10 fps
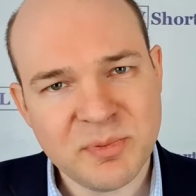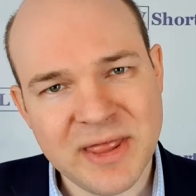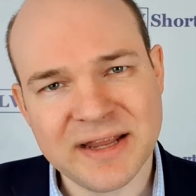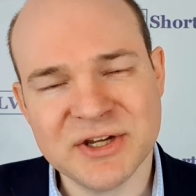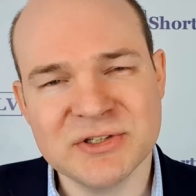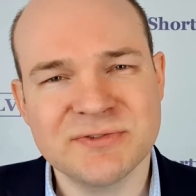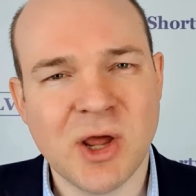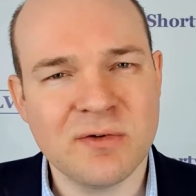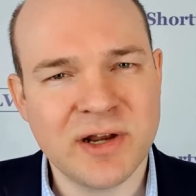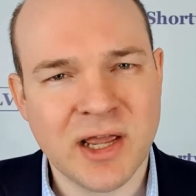of that news
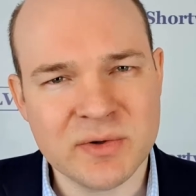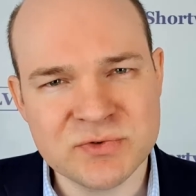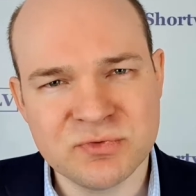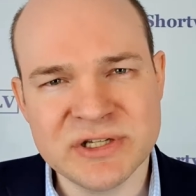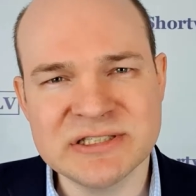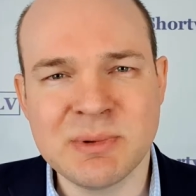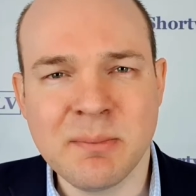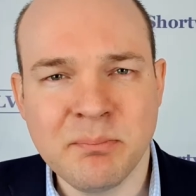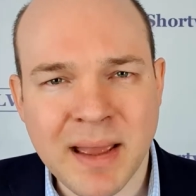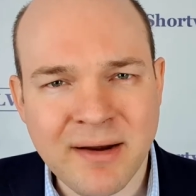flow overnight was reasonably
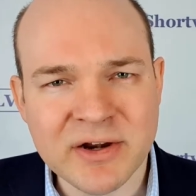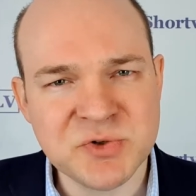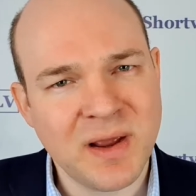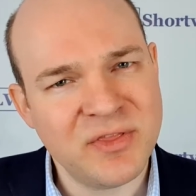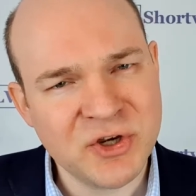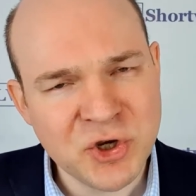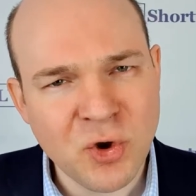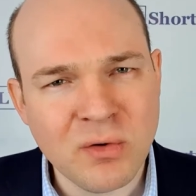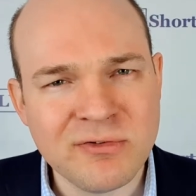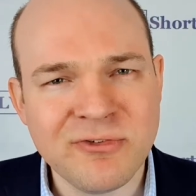bearish. We had the New
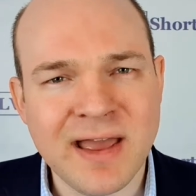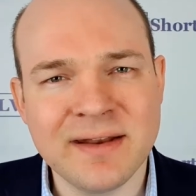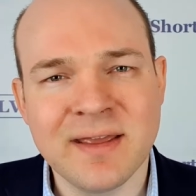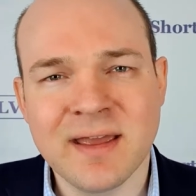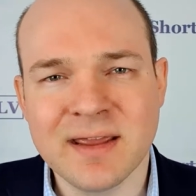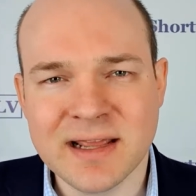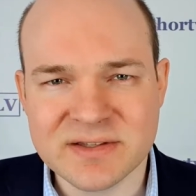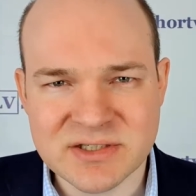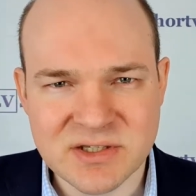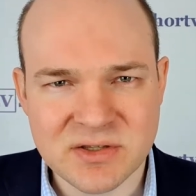York Fed
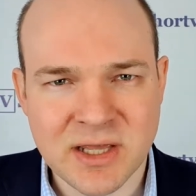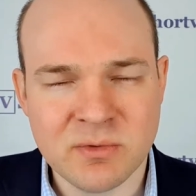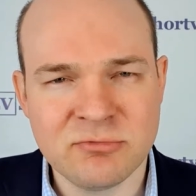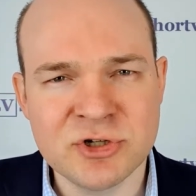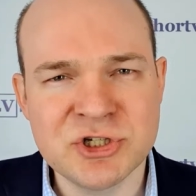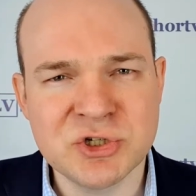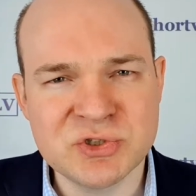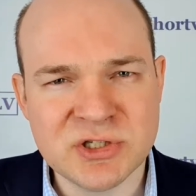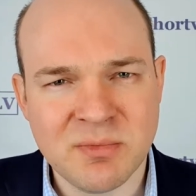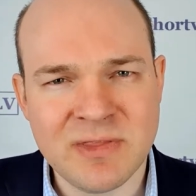announcing that they would
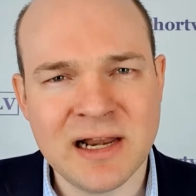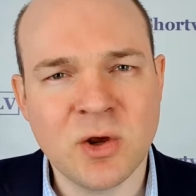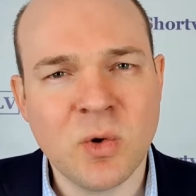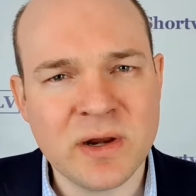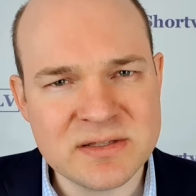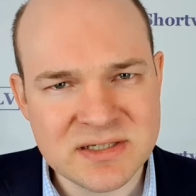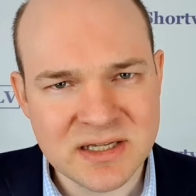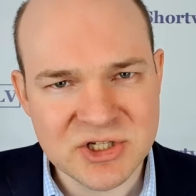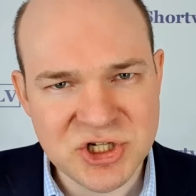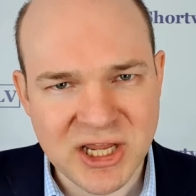reduce some of the liquidity
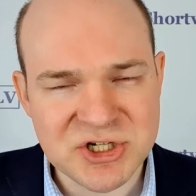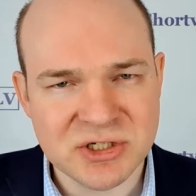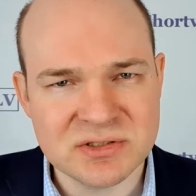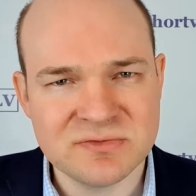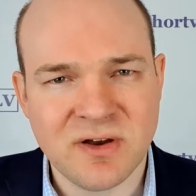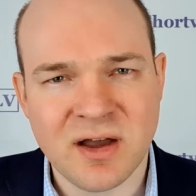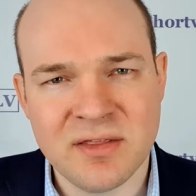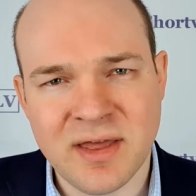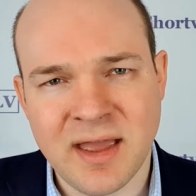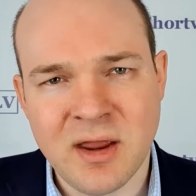injections via
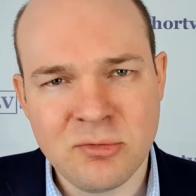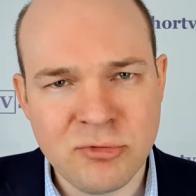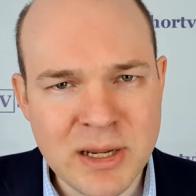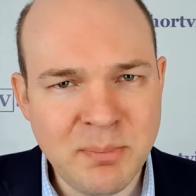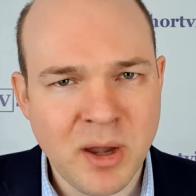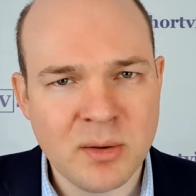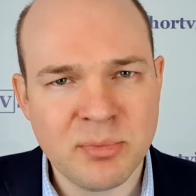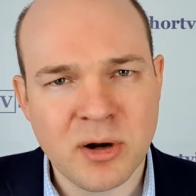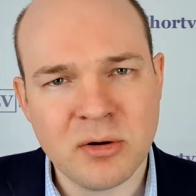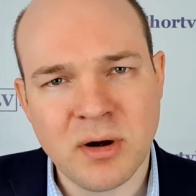their repo
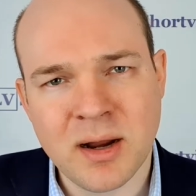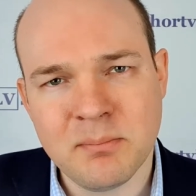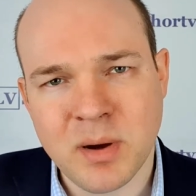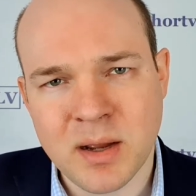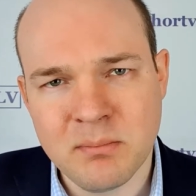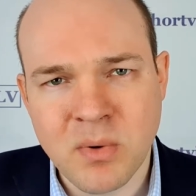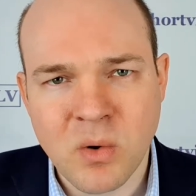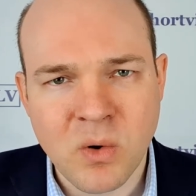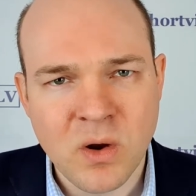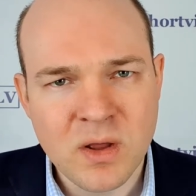program by
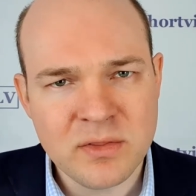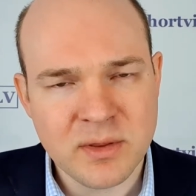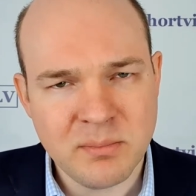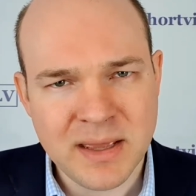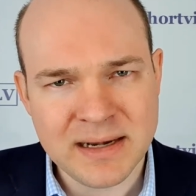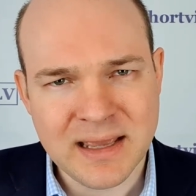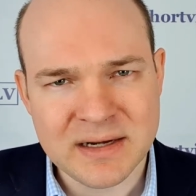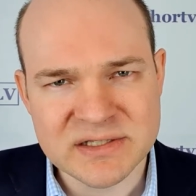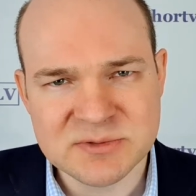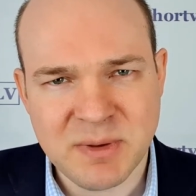more than than many had
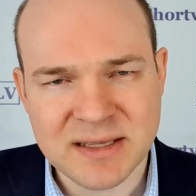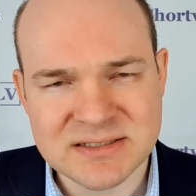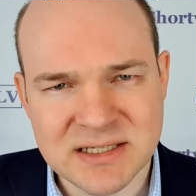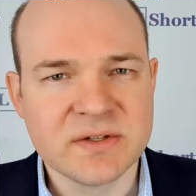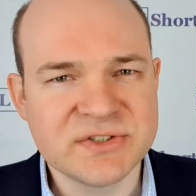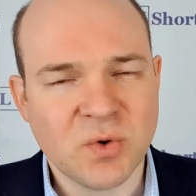expected. So